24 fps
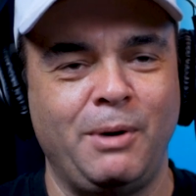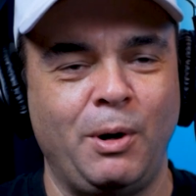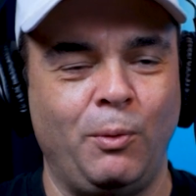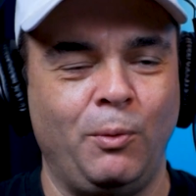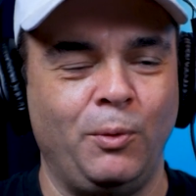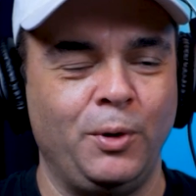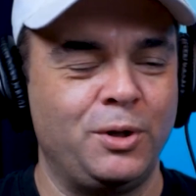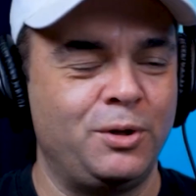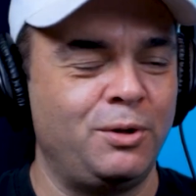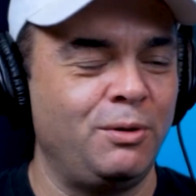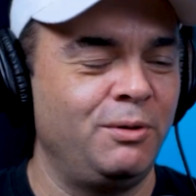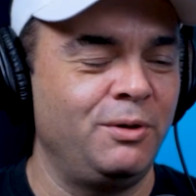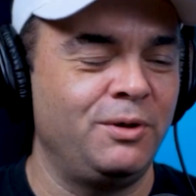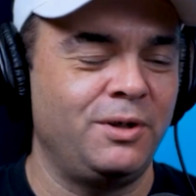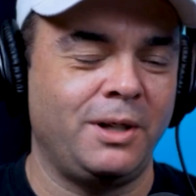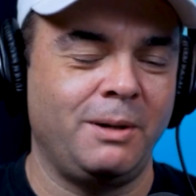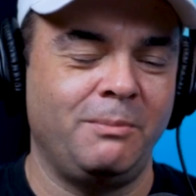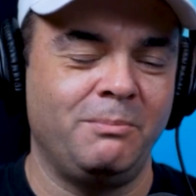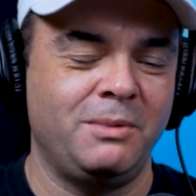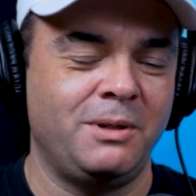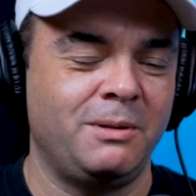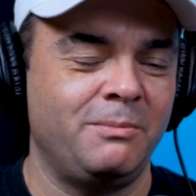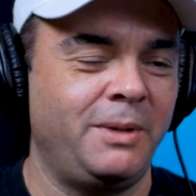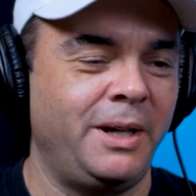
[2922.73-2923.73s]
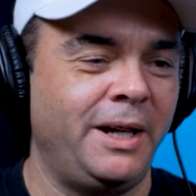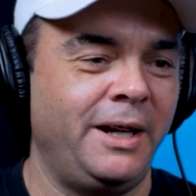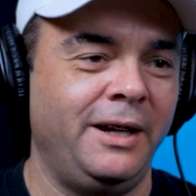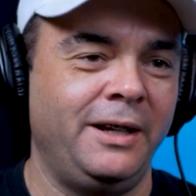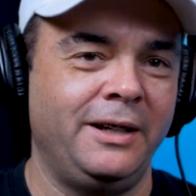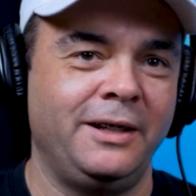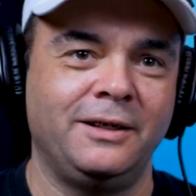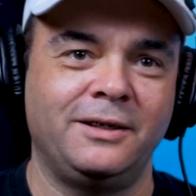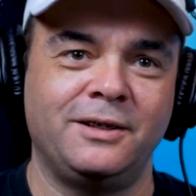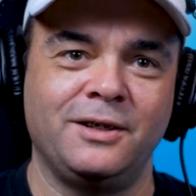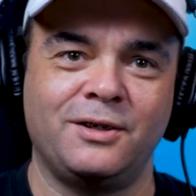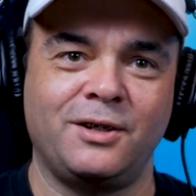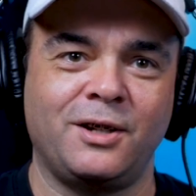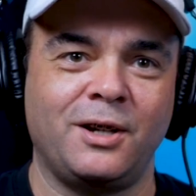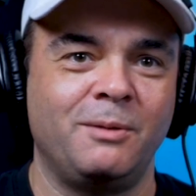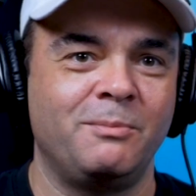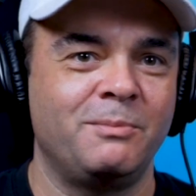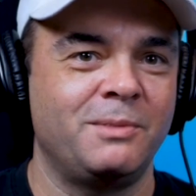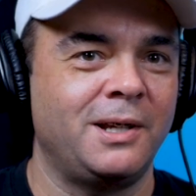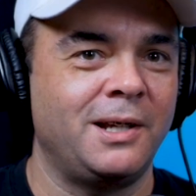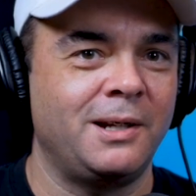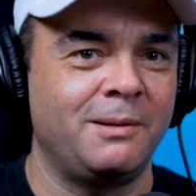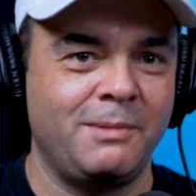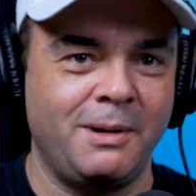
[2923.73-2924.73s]
But as soon as it comes to my head, it just
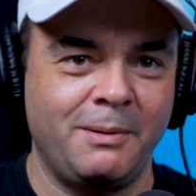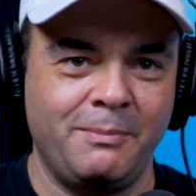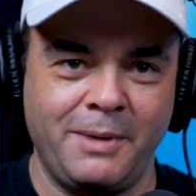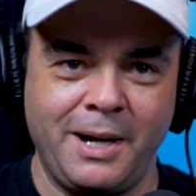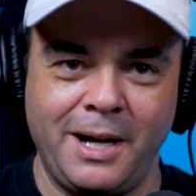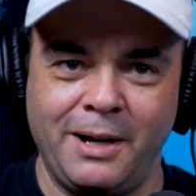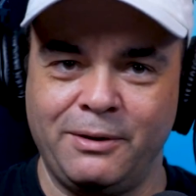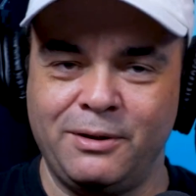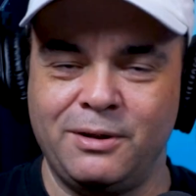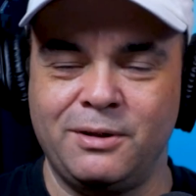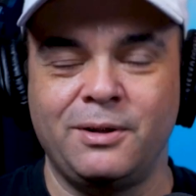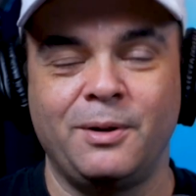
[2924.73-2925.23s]
comes out of my mouth.